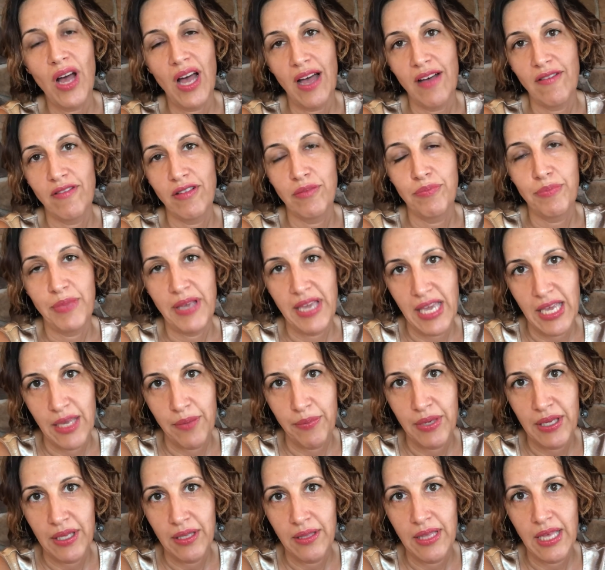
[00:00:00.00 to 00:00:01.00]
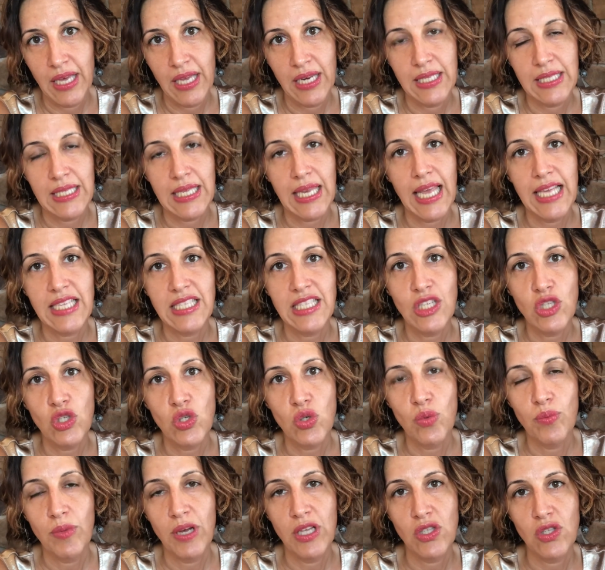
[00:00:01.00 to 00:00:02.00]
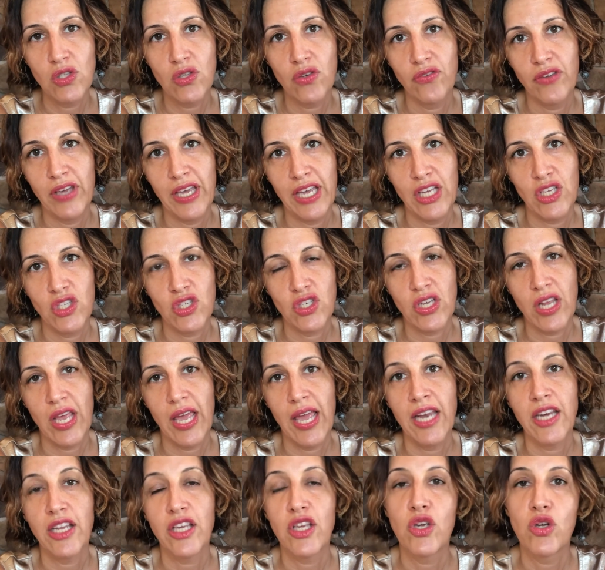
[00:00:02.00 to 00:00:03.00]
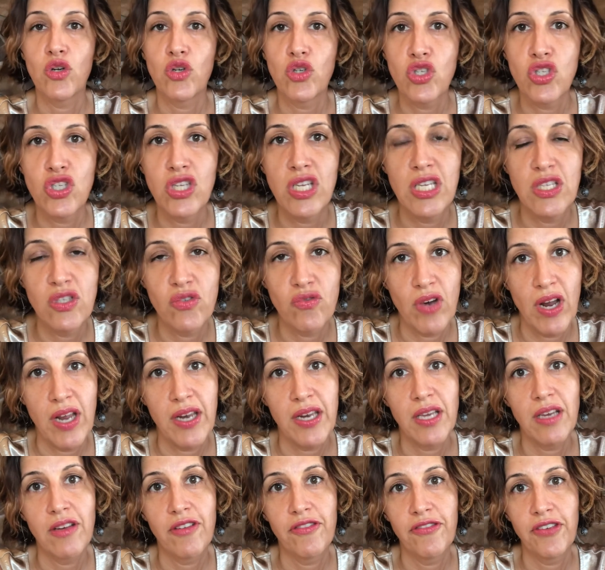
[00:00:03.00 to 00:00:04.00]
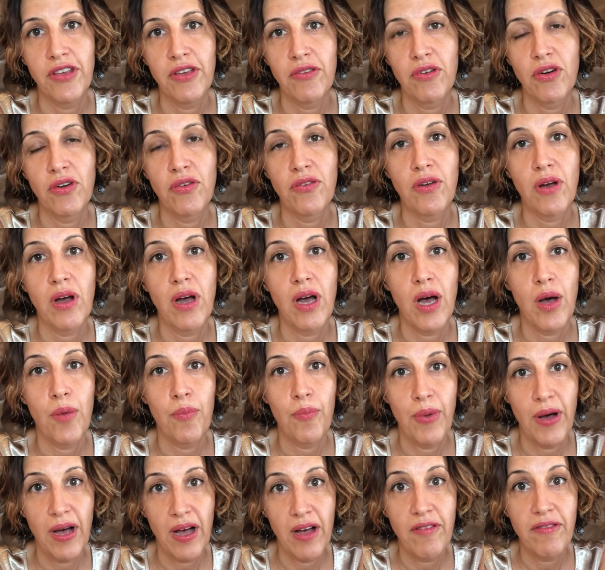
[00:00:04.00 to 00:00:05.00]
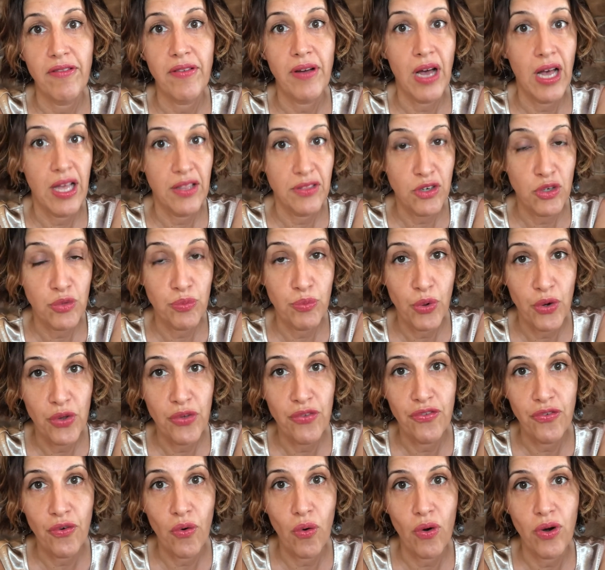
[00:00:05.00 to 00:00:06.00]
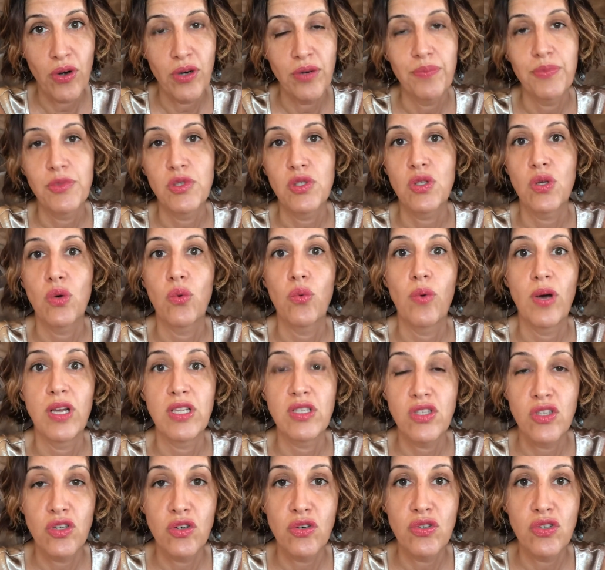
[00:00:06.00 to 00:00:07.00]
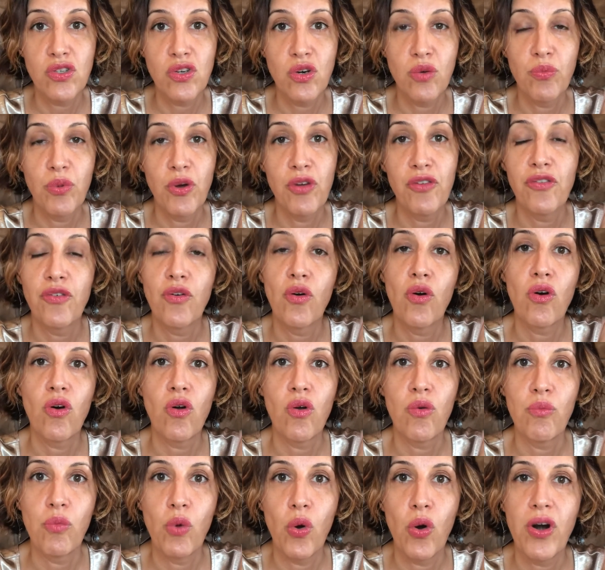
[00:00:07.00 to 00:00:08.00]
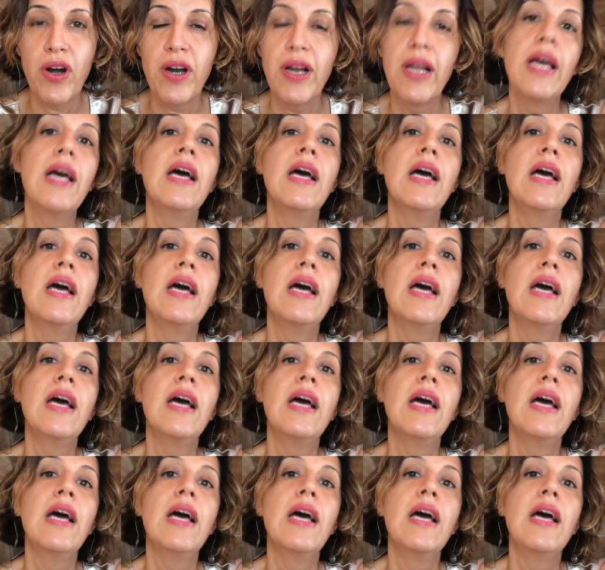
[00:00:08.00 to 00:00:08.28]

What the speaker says: have a baby that is less than 2 months of age and he or she is running a fever above 100.4, so 100.4 or more,